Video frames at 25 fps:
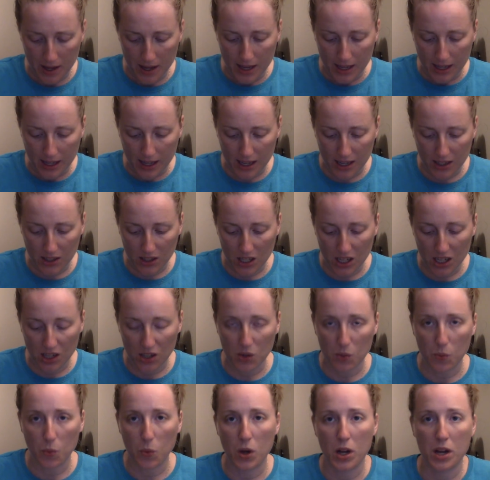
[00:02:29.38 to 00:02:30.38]
because it
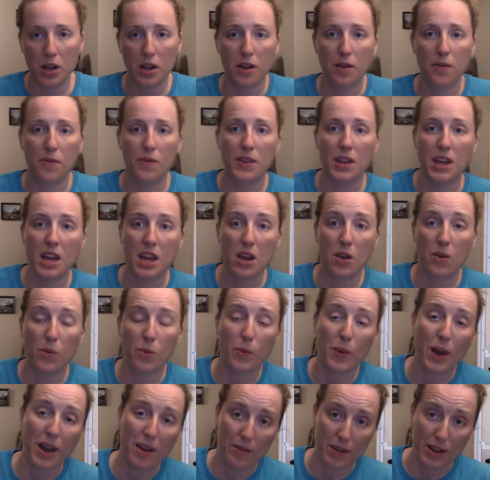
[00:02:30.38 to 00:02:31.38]
is one of the
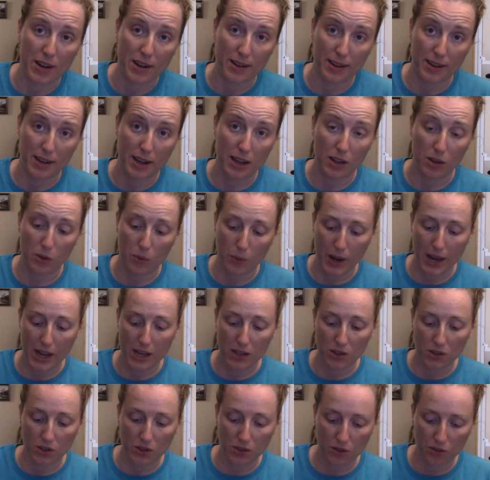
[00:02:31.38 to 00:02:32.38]
Raven
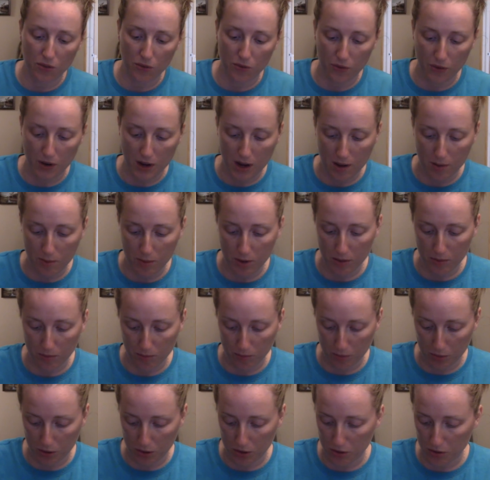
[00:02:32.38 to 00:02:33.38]
colorways from
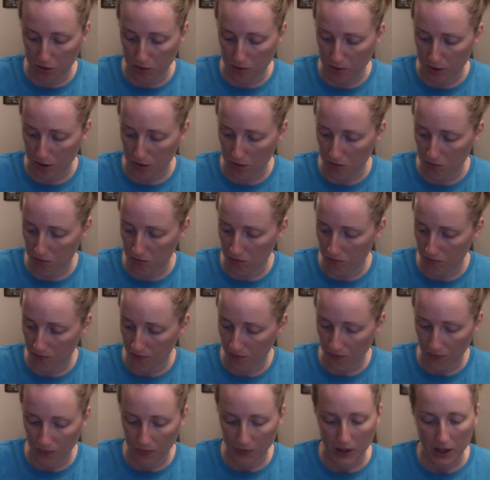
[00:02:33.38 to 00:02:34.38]
Blue Moon.
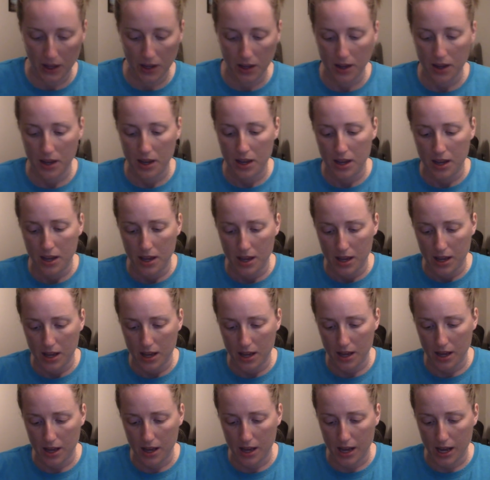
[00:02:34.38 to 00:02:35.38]

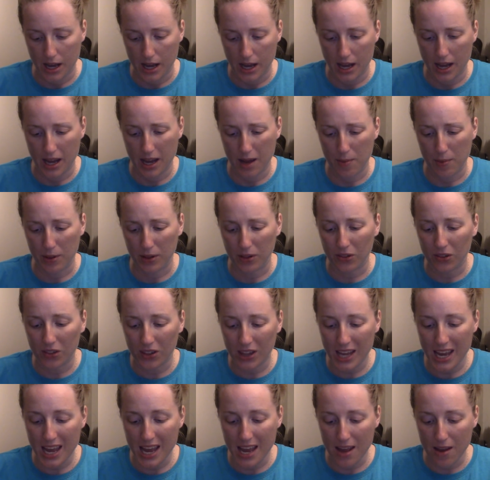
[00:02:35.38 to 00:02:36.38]
I
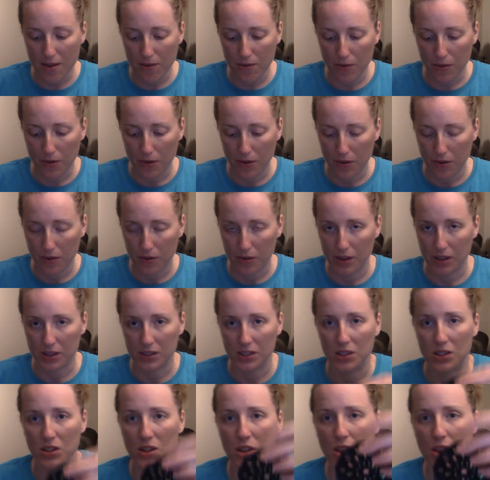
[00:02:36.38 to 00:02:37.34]
believe this is